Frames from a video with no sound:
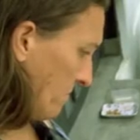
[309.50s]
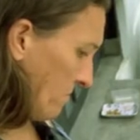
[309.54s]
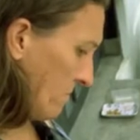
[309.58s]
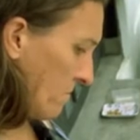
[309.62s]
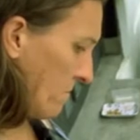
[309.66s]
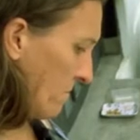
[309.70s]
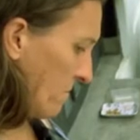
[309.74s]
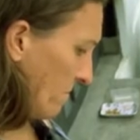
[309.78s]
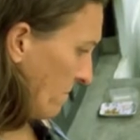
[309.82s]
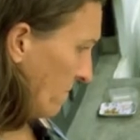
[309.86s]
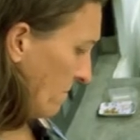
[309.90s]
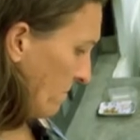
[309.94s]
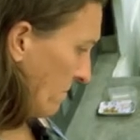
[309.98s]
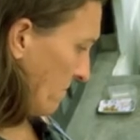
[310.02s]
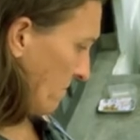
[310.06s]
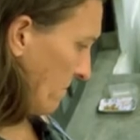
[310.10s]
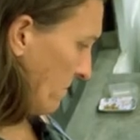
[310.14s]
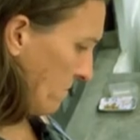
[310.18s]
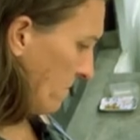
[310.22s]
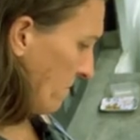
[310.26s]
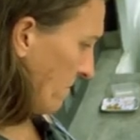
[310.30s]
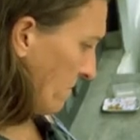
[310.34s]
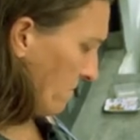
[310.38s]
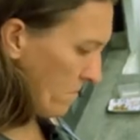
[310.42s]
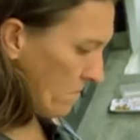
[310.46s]
and toes,
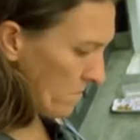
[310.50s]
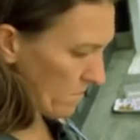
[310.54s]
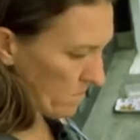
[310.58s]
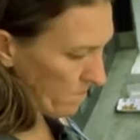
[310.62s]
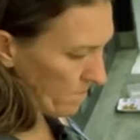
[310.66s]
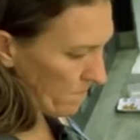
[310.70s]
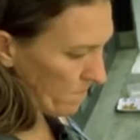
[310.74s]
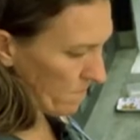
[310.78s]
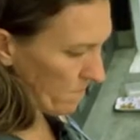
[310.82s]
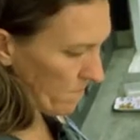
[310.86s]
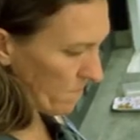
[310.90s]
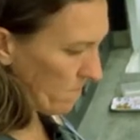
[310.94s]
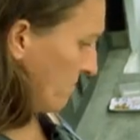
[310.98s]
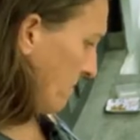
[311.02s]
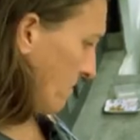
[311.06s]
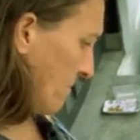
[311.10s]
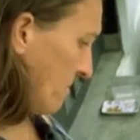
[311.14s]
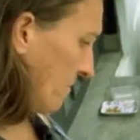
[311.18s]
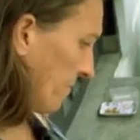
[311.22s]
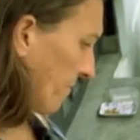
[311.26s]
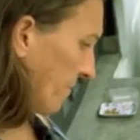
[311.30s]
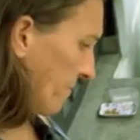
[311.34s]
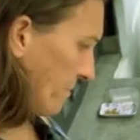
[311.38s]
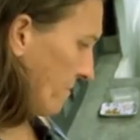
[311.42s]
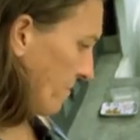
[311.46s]
again, that's
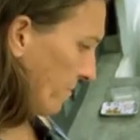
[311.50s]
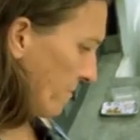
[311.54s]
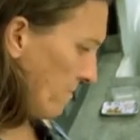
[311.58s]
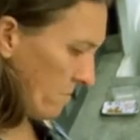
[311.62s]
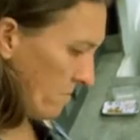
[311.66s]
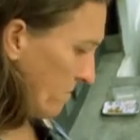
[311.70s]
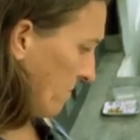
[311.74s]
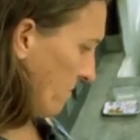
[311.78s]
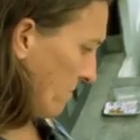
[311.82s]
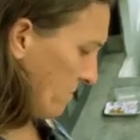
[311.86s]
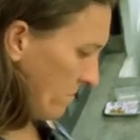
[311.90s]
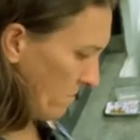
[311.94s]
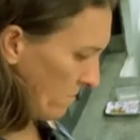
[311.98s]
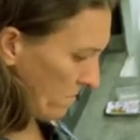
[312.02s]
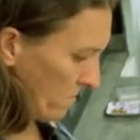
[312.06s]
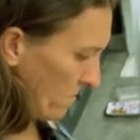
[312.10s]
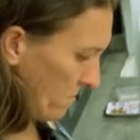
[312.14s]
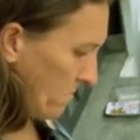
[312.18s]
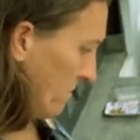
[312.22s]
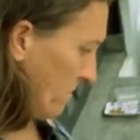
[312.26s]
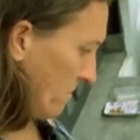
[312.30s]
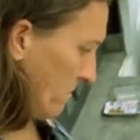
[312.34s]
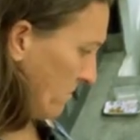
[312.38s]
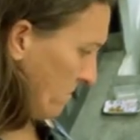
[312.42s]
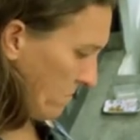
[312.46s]
putting some of your
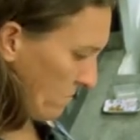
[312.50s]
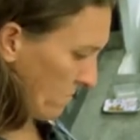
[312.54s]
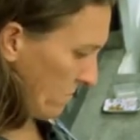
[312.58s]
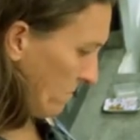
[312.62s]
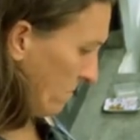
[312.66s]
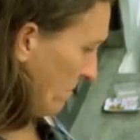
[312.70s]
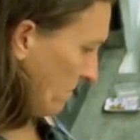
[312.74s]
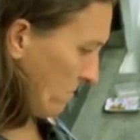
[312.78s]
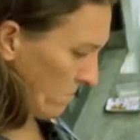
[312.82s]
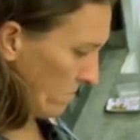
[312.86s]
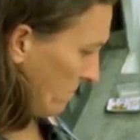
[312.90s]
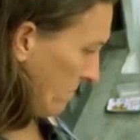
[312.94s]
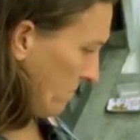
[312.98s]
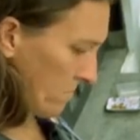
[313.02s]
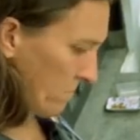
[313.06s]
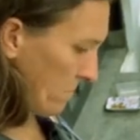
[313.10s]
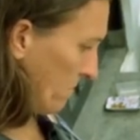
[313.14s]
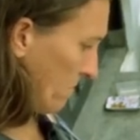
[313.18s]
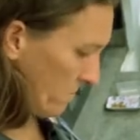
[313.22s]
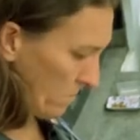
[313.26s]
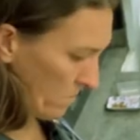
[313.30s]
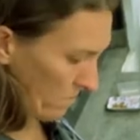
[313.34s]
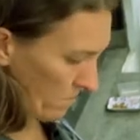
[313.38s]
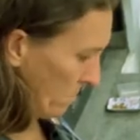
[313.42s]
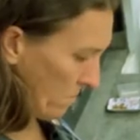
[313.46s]
potential
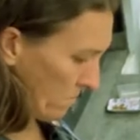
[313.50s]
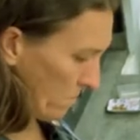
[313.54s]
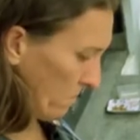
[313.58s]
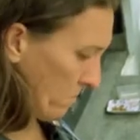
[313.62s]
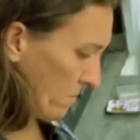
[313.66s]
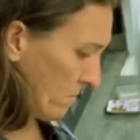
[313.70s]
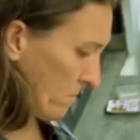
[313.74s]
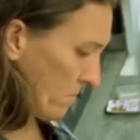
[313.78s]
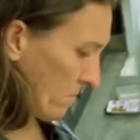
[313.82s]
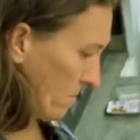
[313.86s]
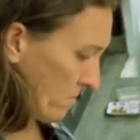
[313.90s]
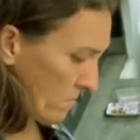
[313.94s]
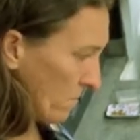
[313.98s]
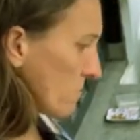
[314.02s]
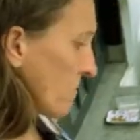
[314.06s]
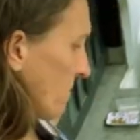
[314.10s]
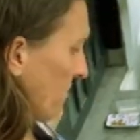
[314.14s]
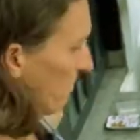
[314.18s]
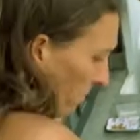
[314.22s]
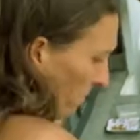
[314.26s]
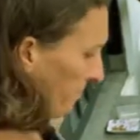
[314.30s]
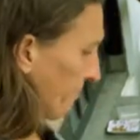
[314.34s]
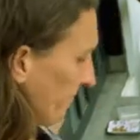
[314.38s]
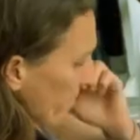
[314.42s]
microbes and